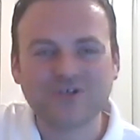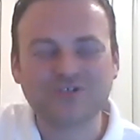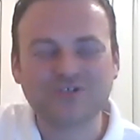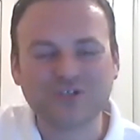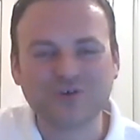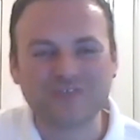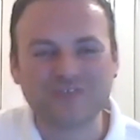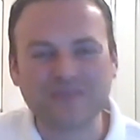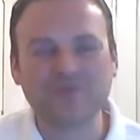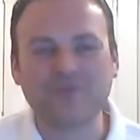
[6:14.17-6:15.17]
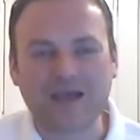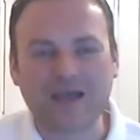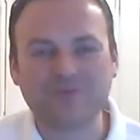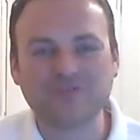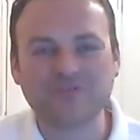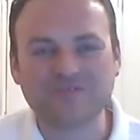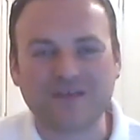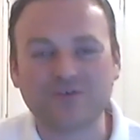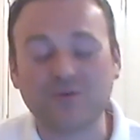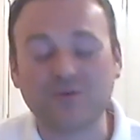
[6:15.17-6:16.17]
So your debut for Aberystwyth
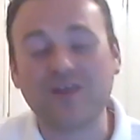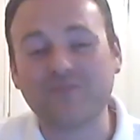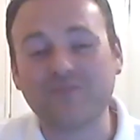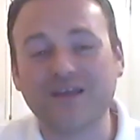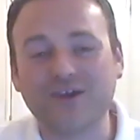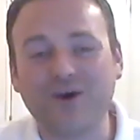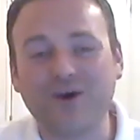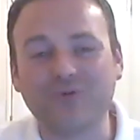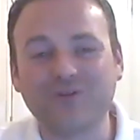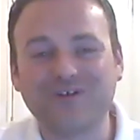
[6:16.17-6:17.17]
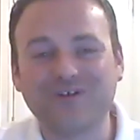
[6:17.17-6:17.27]
Town could well have been in goal.